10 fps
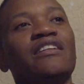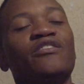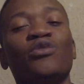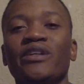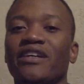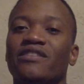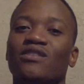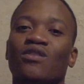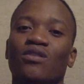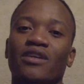2 years
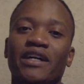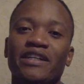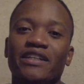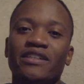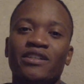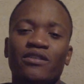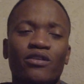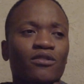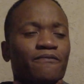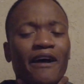ago, right? A year ago,